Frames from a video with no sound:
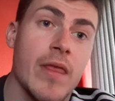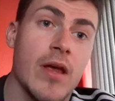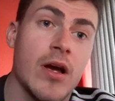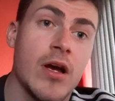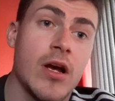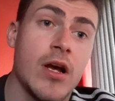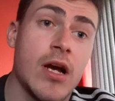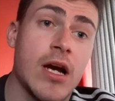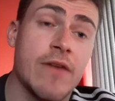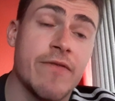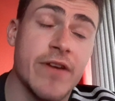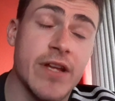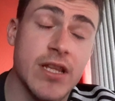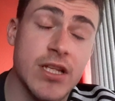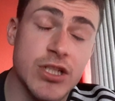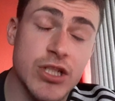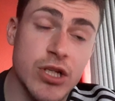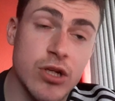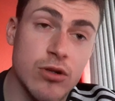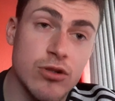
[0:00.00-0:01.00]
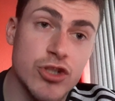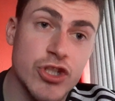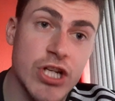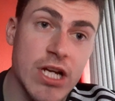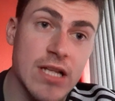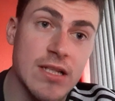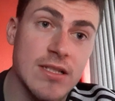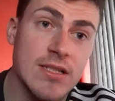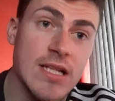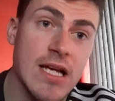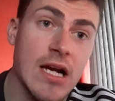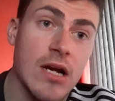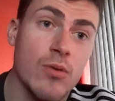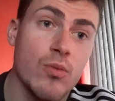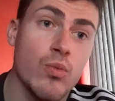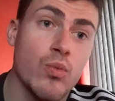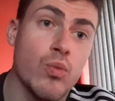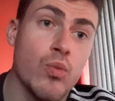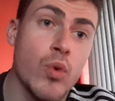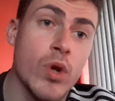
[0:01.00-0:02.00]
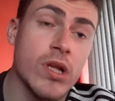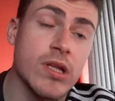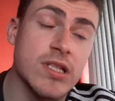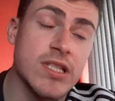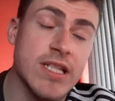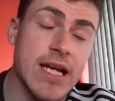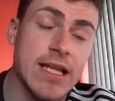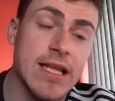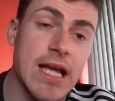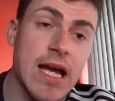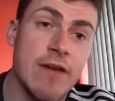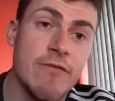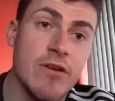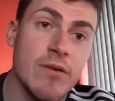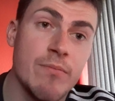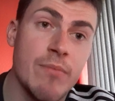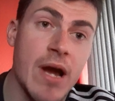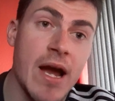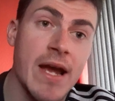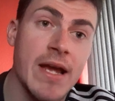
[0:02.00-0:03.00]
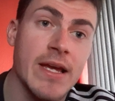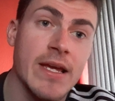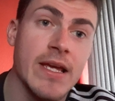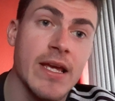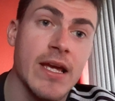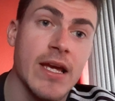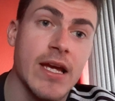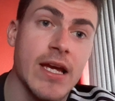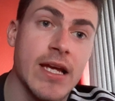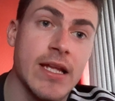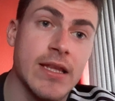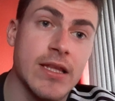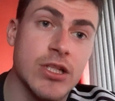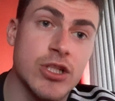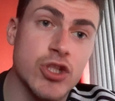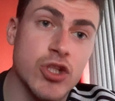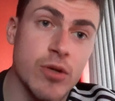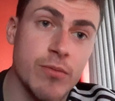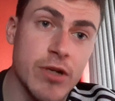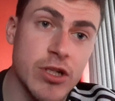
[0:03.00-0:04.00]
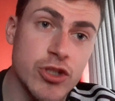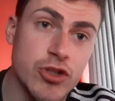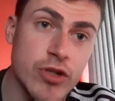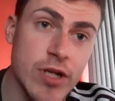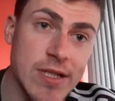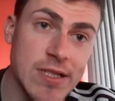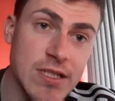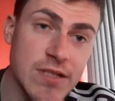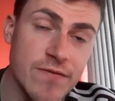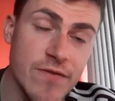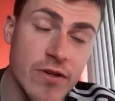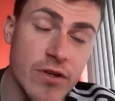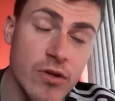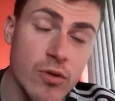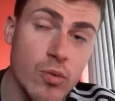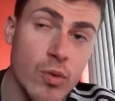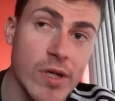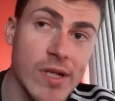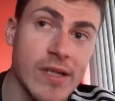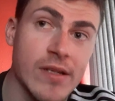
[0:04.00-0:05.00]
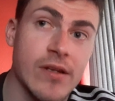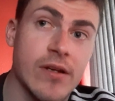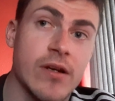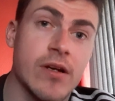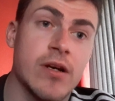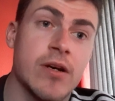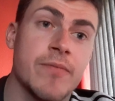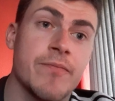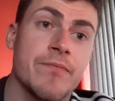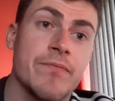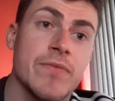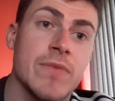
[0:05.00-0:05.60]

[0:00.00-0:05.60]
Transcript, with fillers: Uh, I think there's a good chance that we'll sell Eric Bailly in the summer transfer window.